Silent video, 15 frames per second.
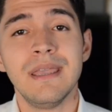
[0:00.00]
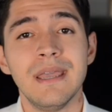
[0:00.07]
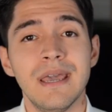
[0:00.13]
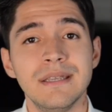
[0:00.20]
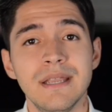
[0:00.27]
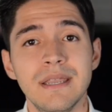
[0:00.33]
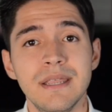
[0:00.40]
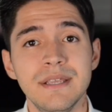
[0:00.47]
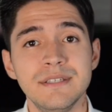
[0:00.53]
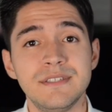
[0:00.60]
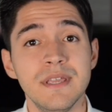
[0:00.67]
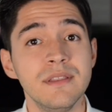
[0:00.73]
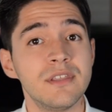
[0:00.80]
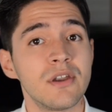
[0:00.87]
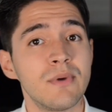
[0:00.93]
And it is the
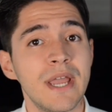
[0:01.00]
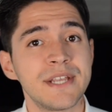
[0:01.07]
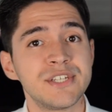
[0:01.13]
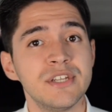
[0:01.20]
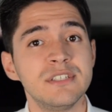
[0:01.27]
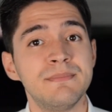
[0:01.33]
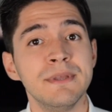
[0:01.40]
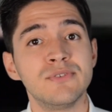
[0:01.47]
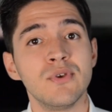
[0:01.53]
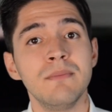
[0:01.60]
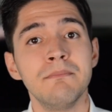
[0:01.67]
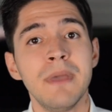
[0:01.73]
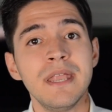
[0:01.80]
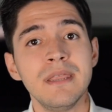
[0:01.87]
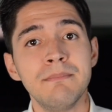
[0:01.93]
interactions between
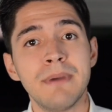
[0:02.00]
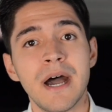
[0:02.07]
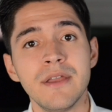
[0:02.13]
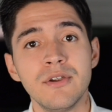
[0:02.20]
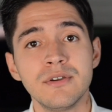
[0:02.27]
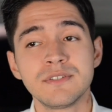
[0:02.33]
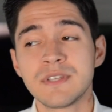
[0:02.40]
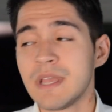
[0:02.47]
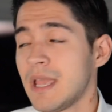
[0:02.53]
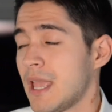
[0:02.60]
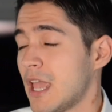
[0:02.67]
many buyers